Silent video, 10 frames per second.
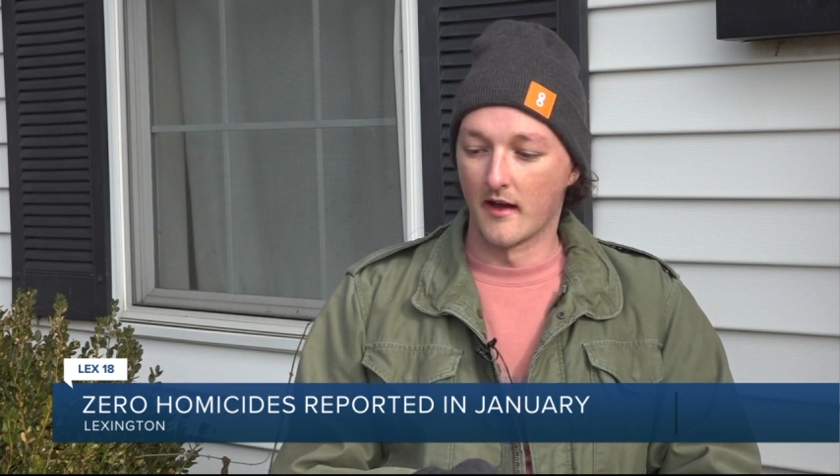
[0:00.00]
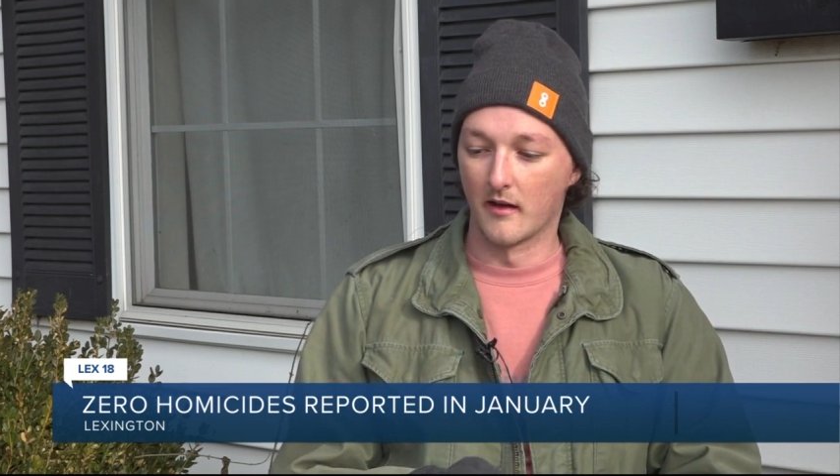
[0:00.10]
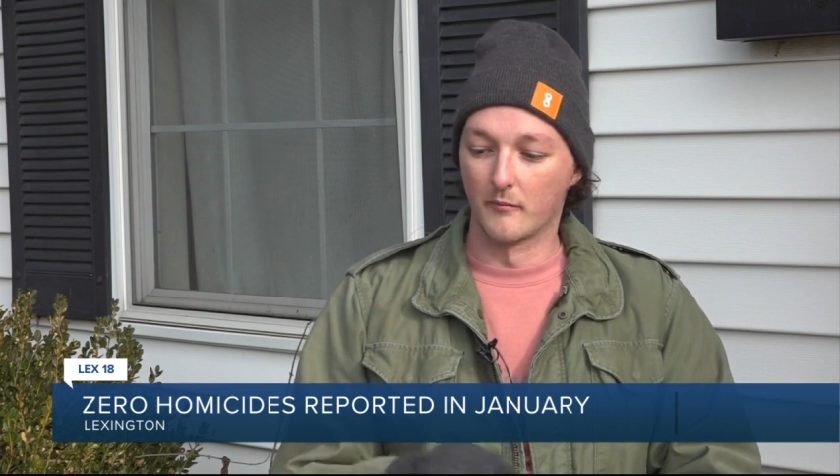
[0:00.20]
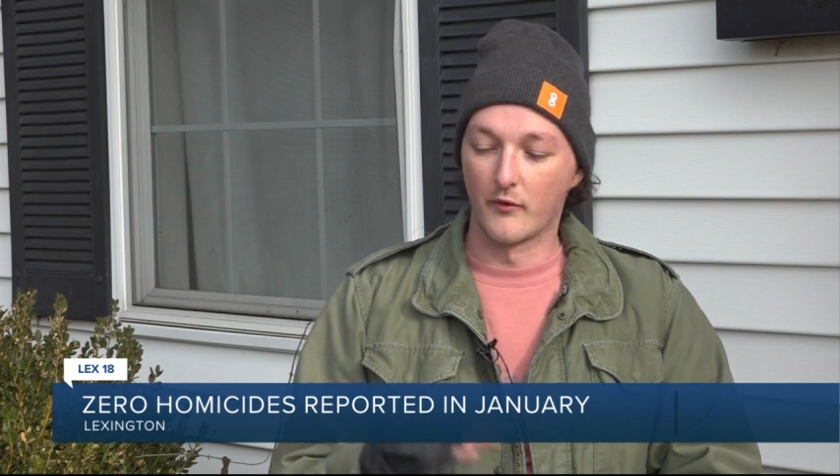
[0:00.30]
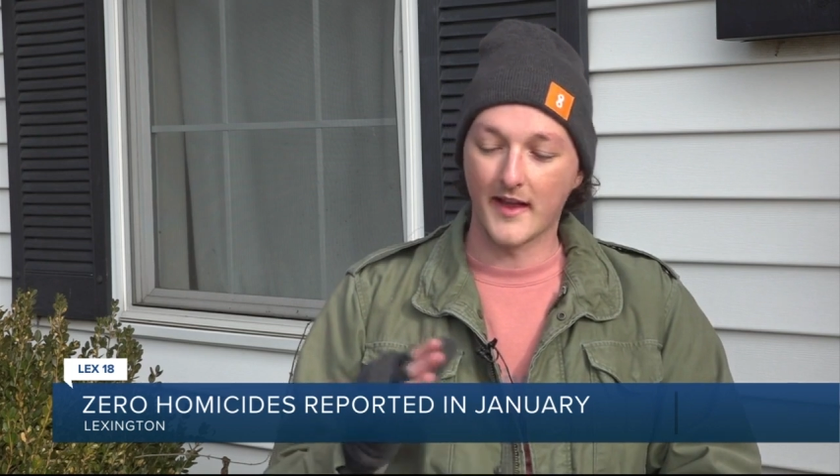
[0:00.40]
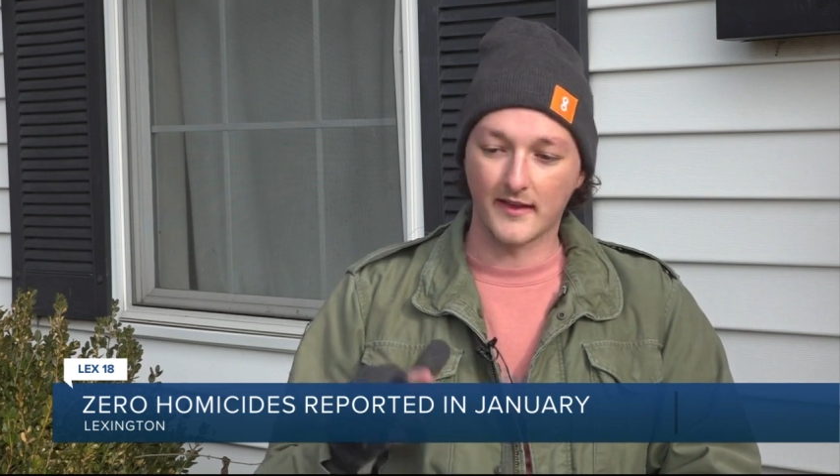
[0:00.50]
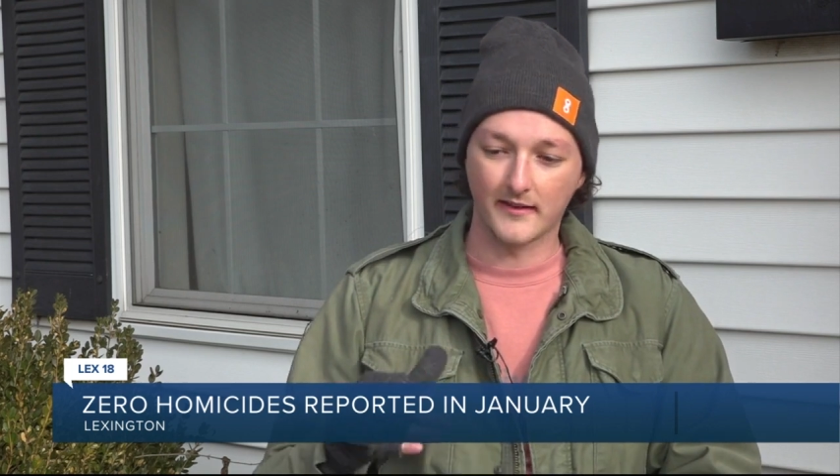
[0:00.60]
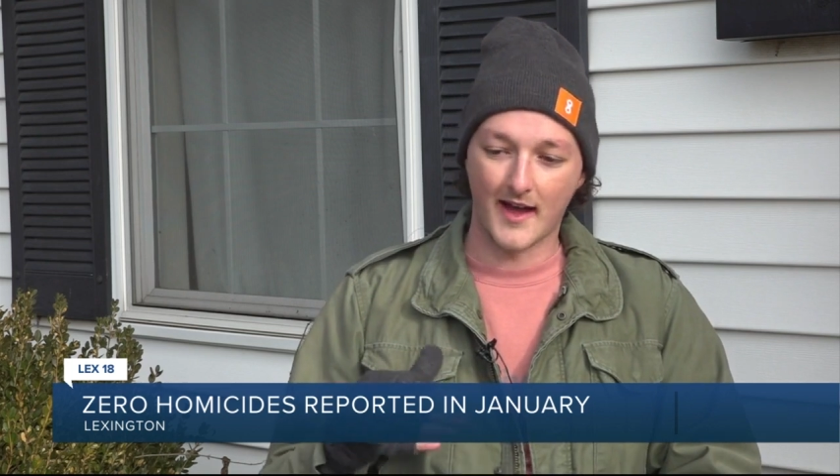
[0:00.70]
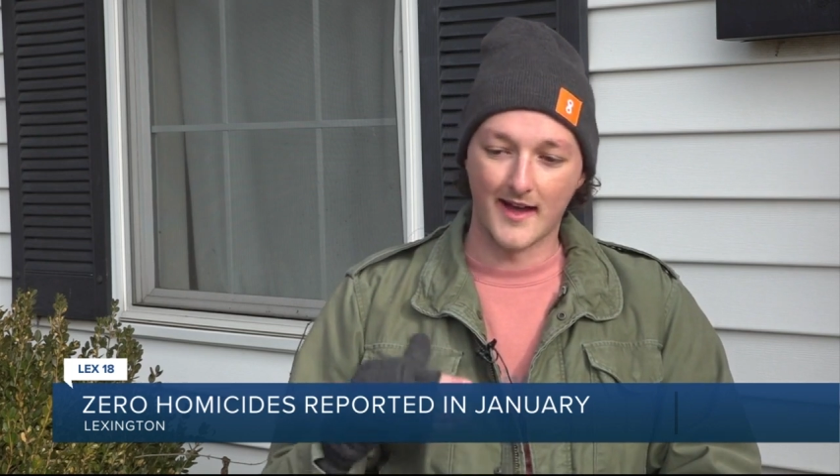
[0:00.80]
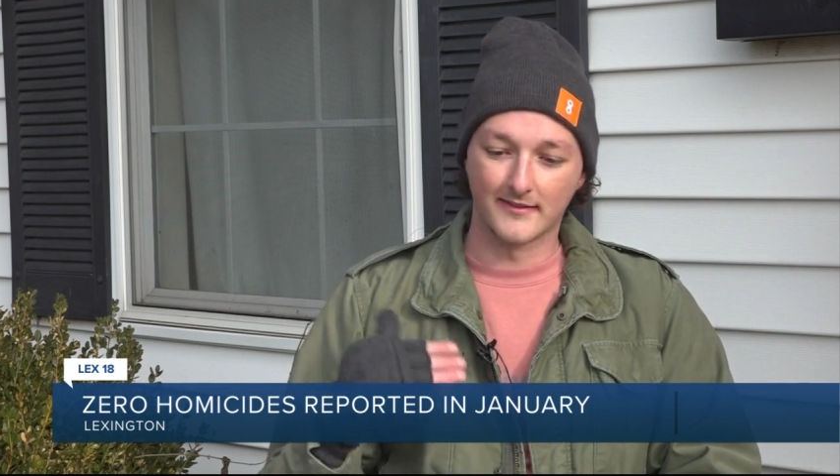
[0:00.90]
Um,
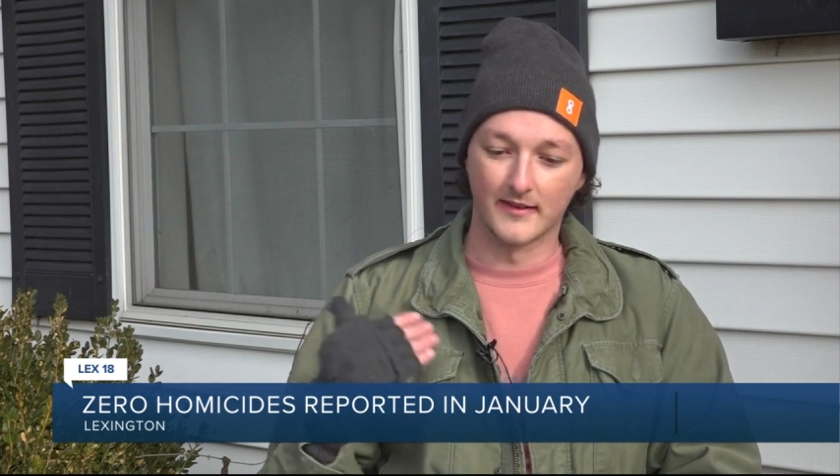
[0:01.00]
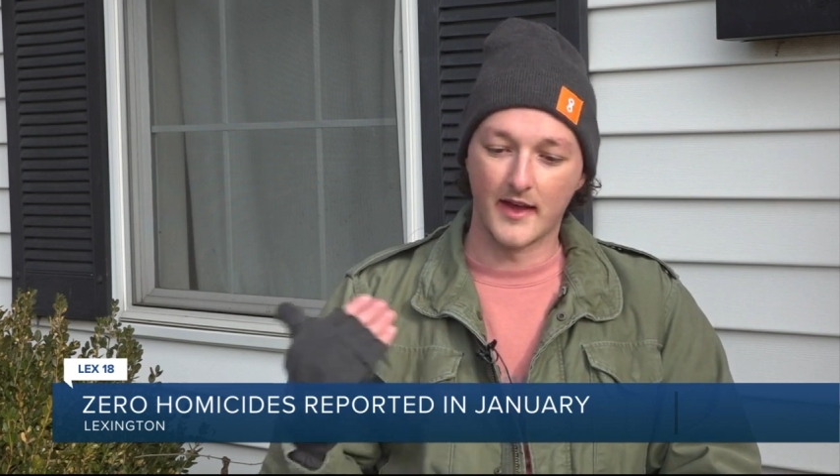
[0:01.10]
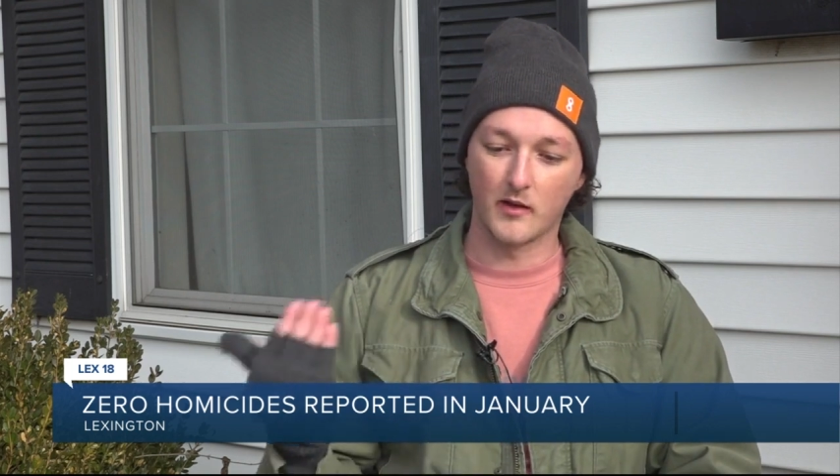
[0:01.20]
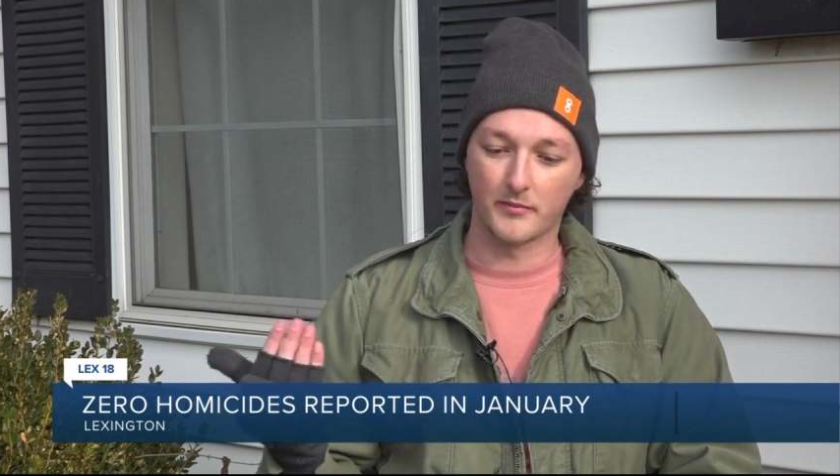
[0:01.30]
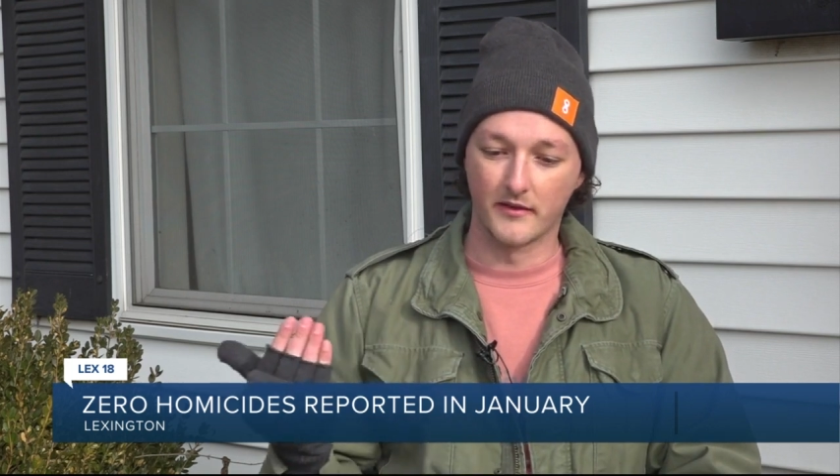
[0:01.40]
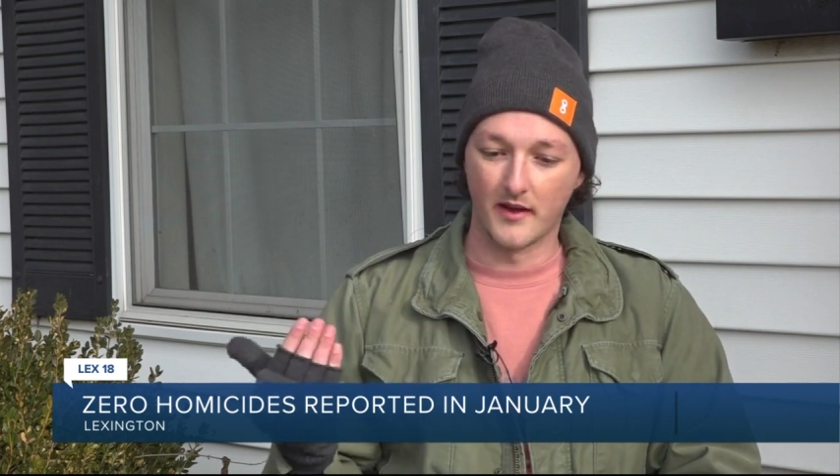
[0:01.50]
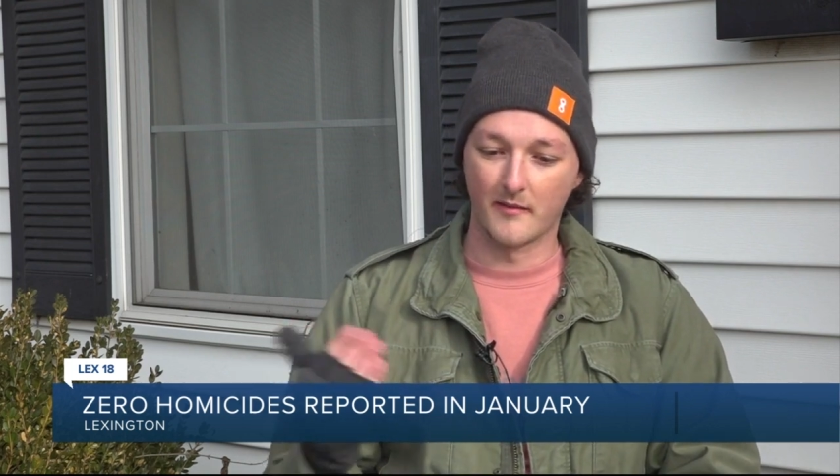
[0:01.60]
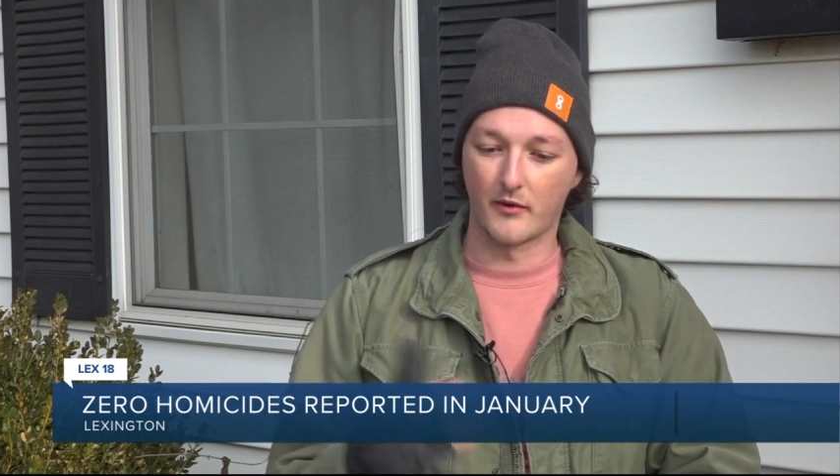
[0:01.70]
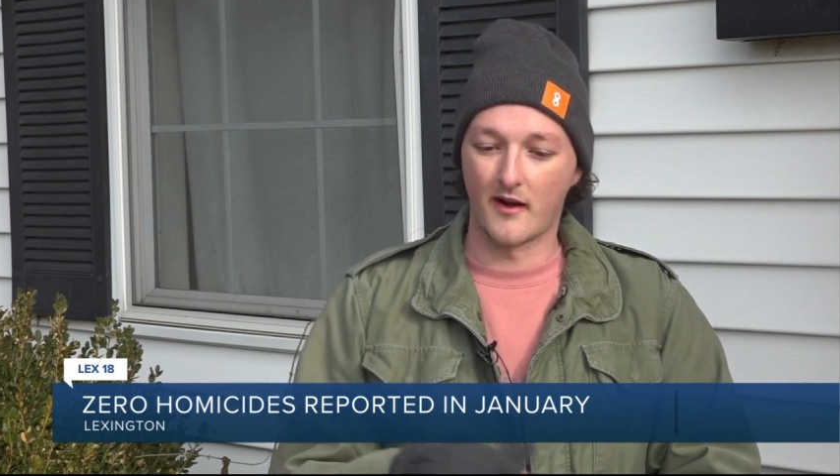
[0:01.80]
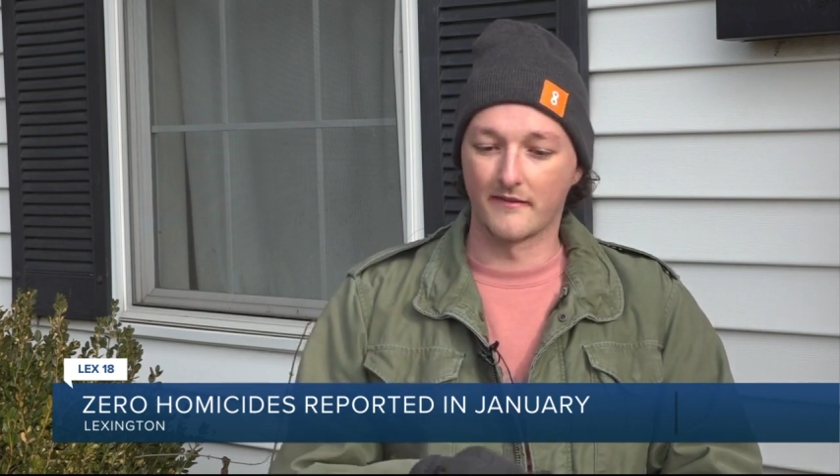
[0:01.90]
recognize and help the
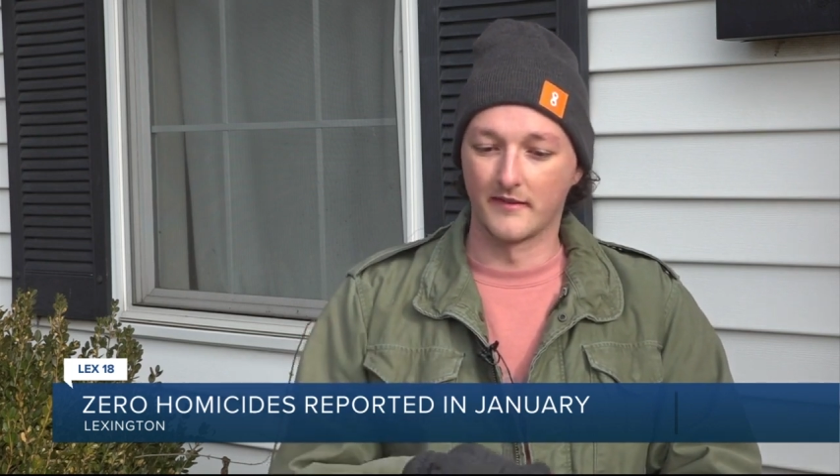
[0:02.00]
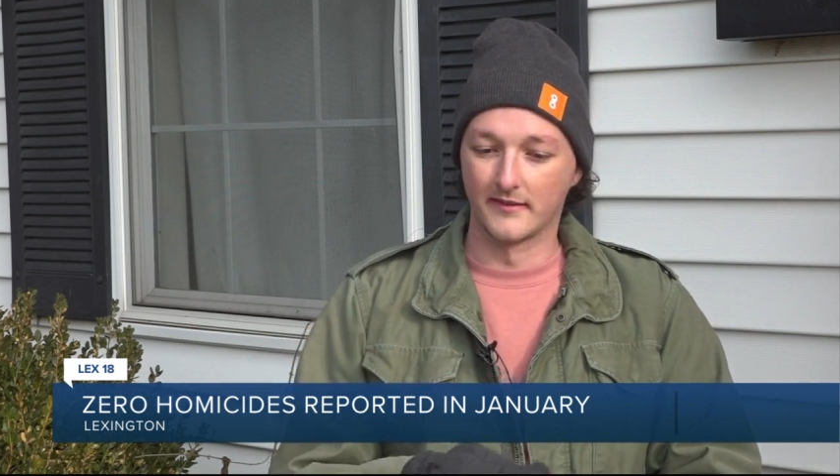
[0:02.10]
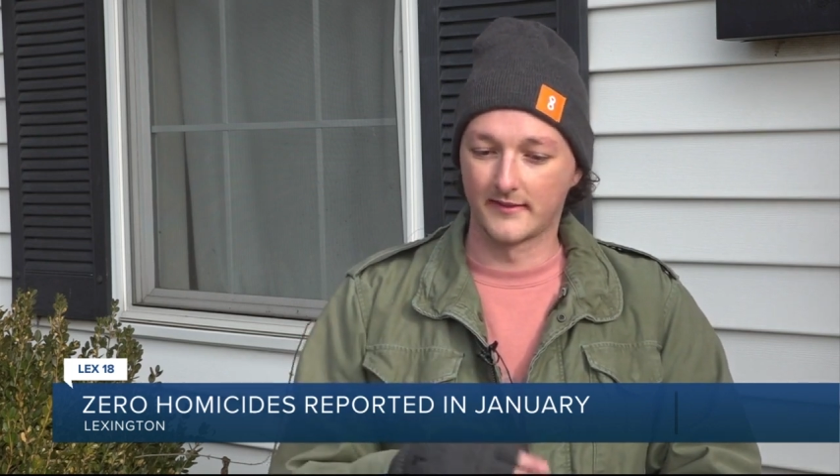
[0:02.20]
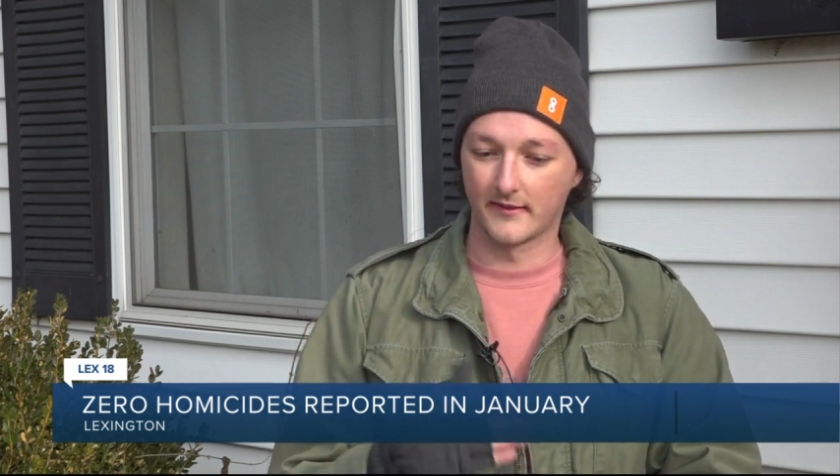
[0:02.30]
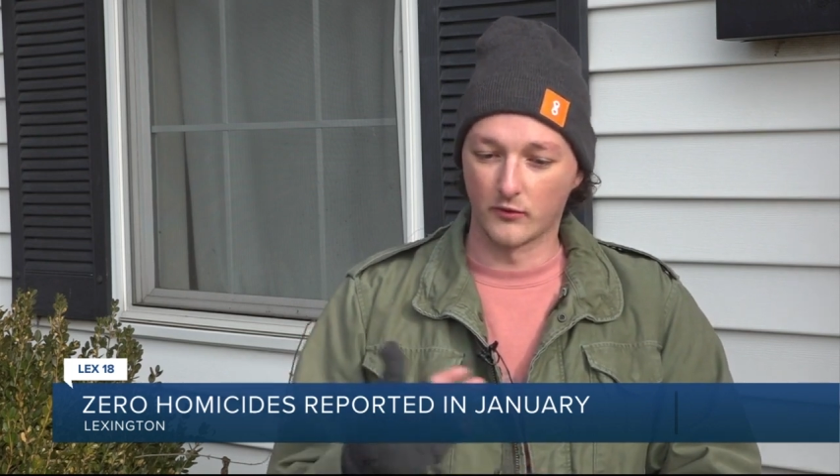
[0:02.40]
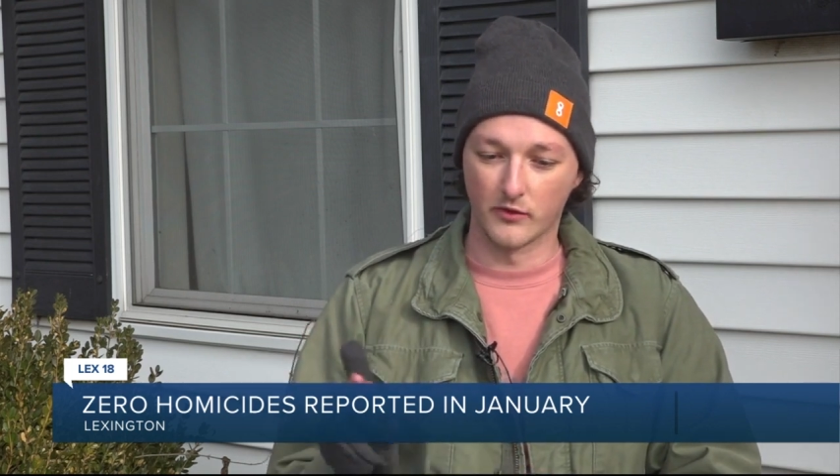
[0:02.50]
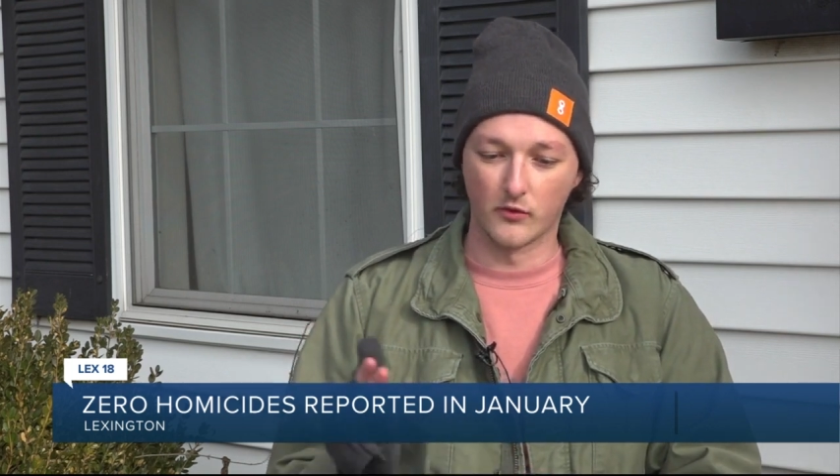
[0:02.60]
nonprofits or the